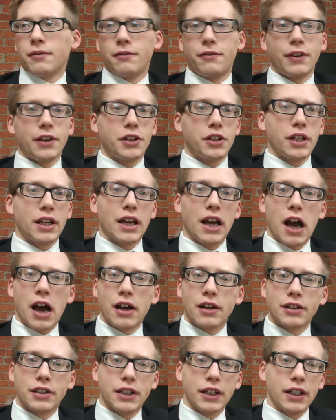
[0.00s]
fishing,
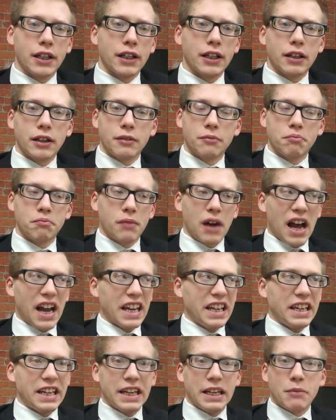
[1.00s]
hunting,
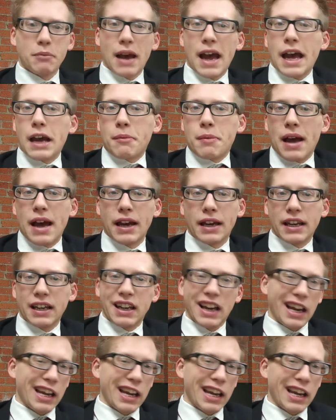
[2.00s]
hiking, backpacking.